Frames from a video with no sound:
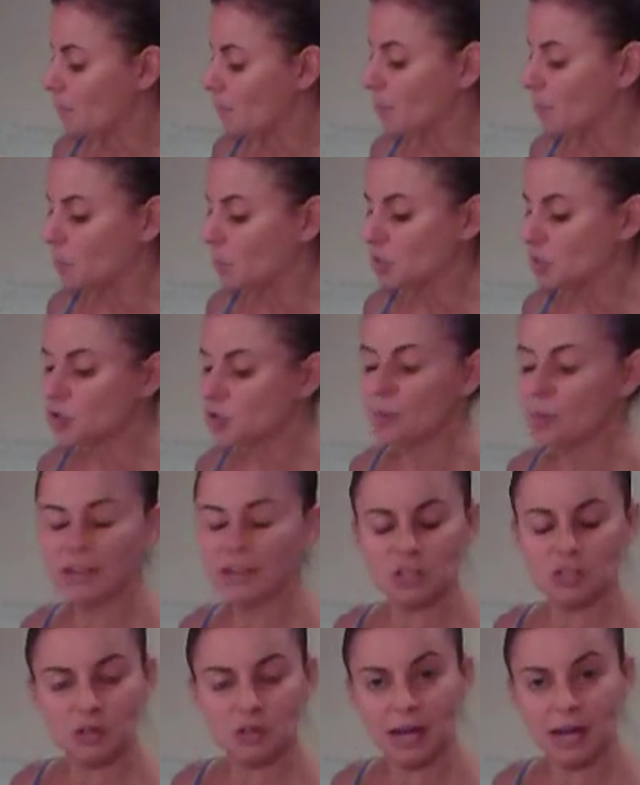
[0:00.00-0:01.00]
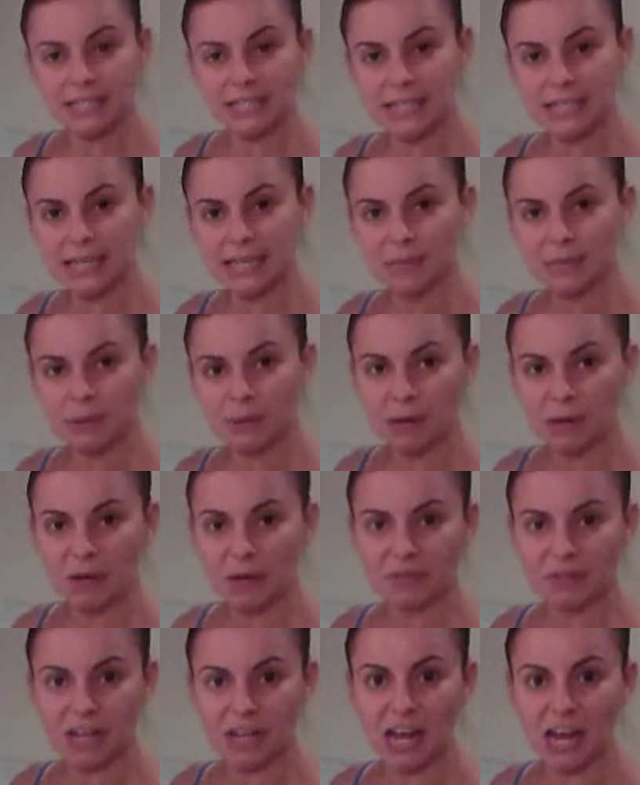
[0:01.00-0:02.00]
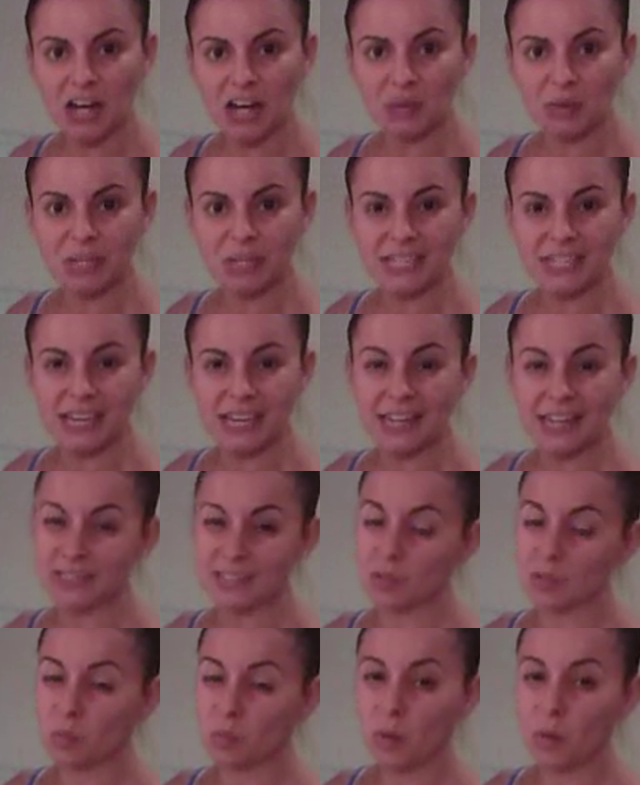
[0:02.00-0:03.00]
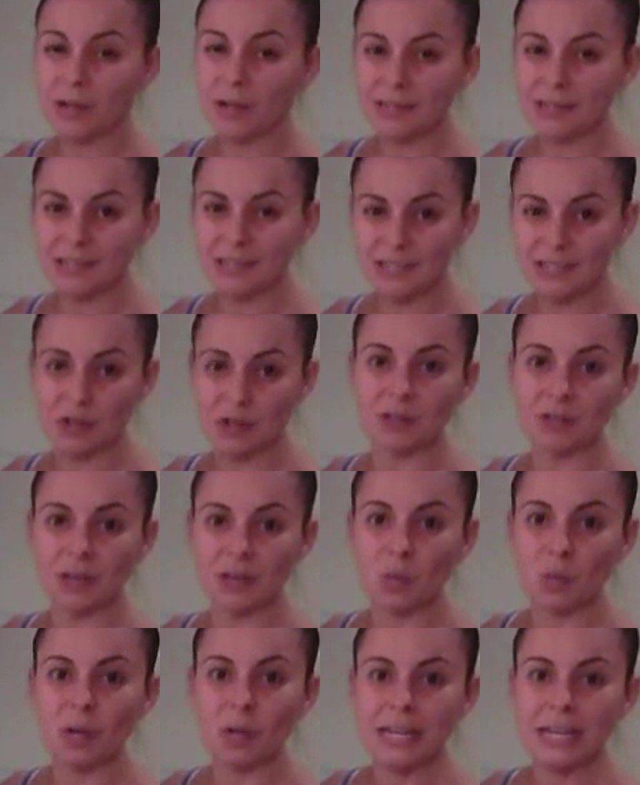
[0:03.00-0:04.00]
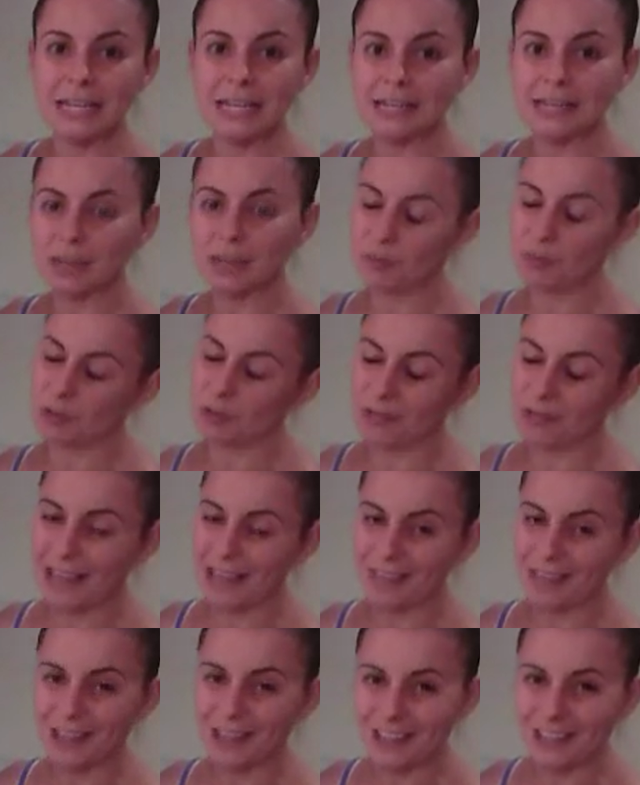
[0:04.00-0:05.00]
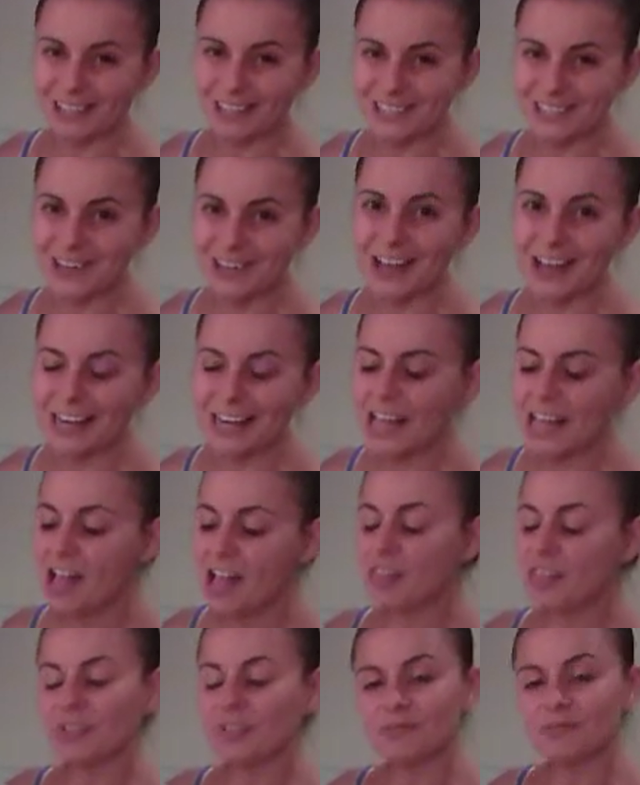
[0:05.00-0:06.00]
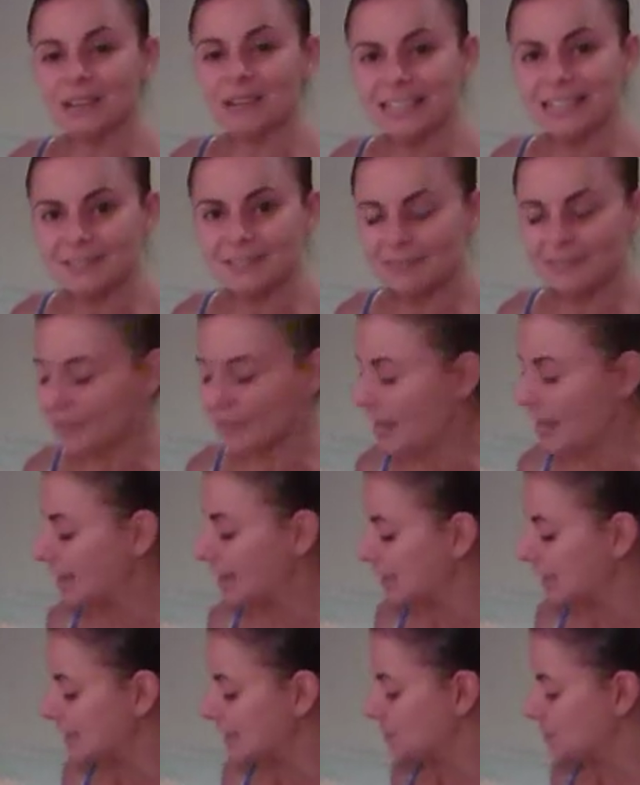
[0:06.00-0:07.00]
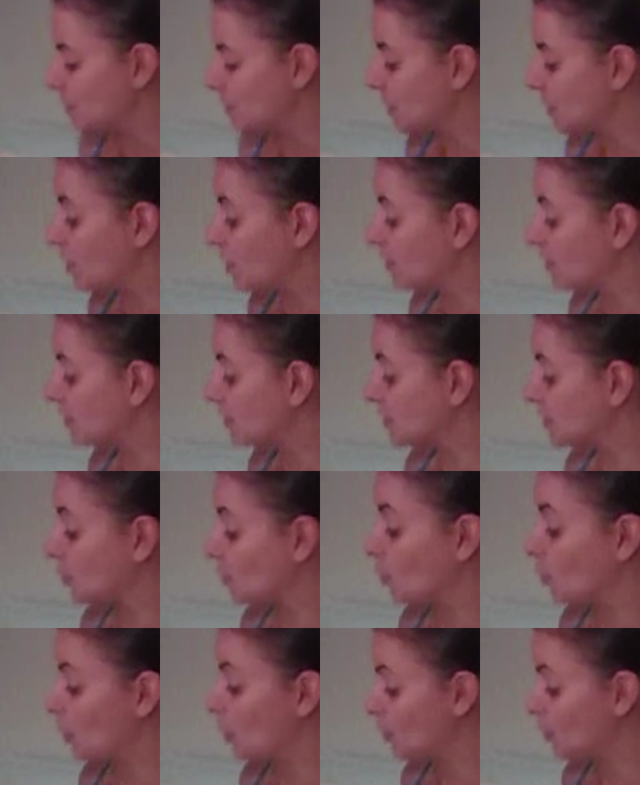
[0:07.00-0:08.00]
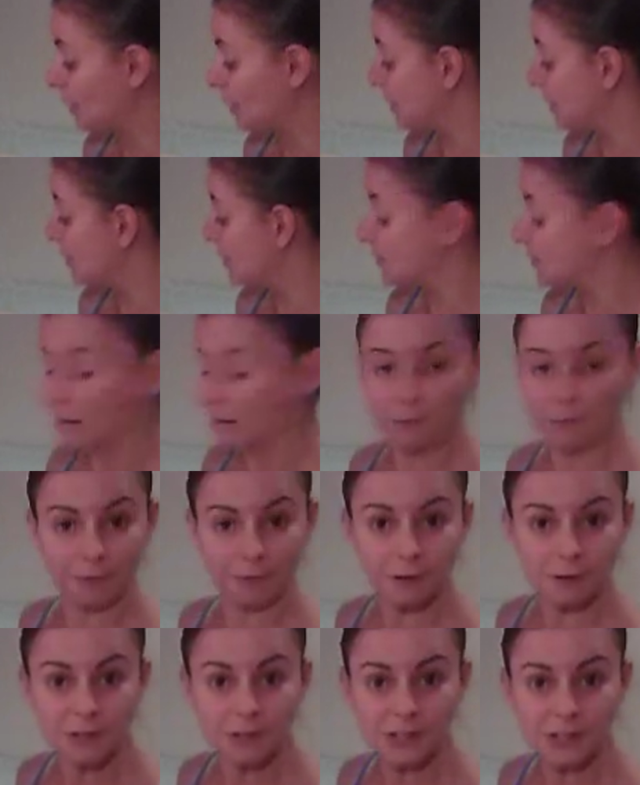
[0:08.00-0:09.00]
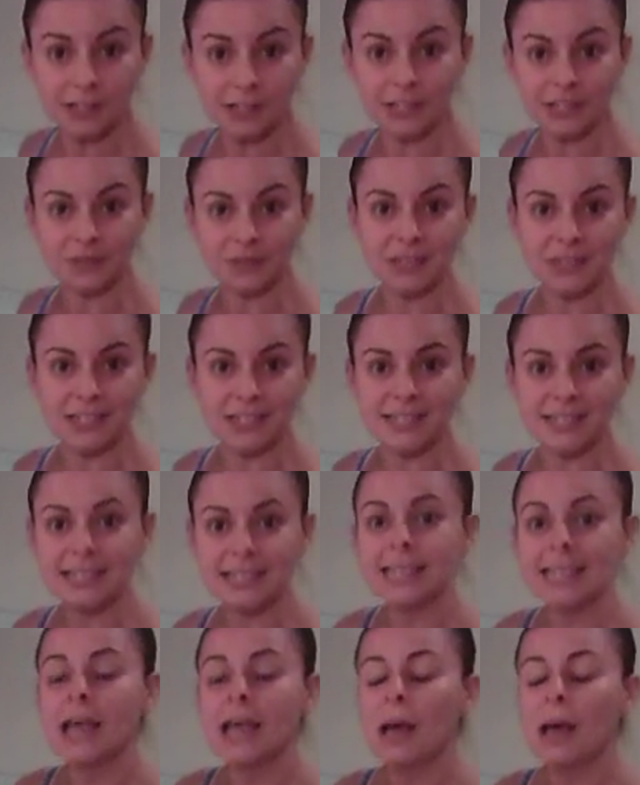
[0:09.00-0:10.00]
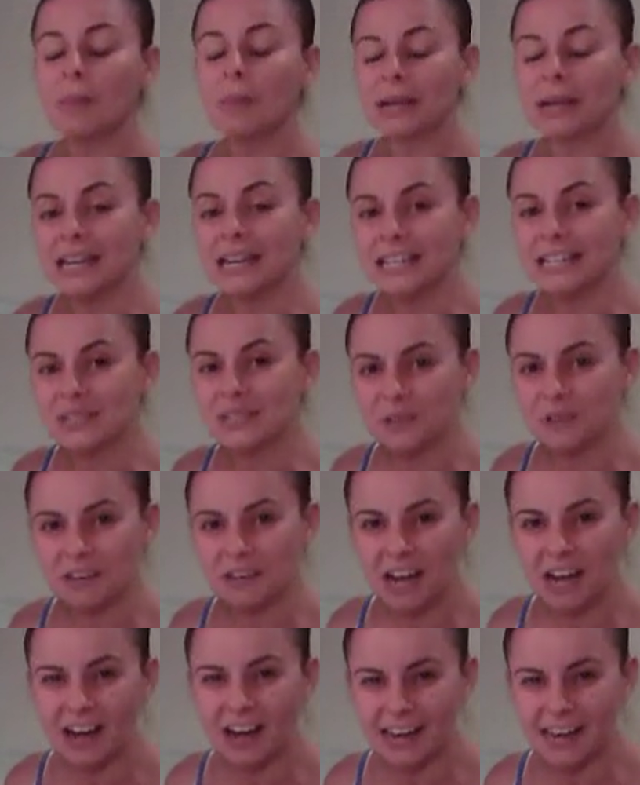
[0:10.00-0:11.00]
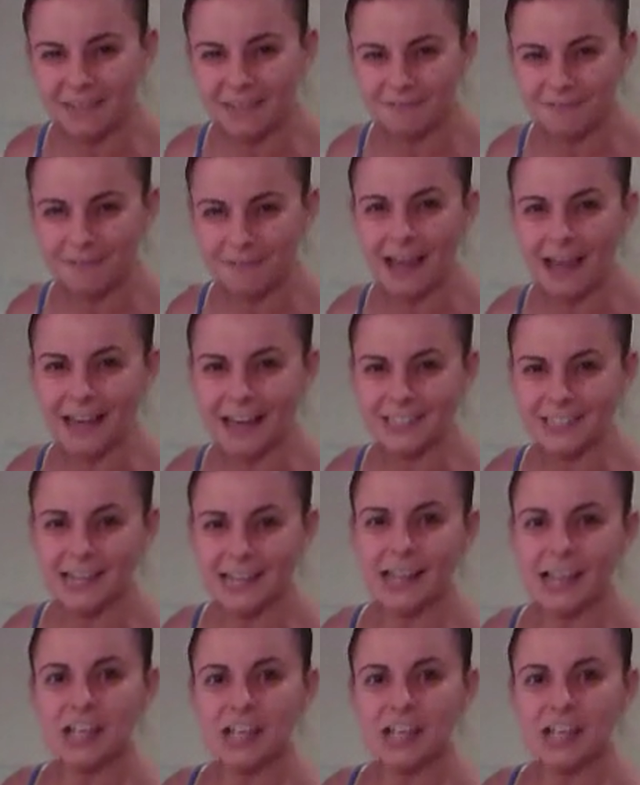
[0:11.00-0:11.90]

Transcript: But we do only try to keep our avocado intake to 1 serving a week, and we already had that last night. The reason for that is because although it is a fruit, it's fantastic, but it is very high in fat.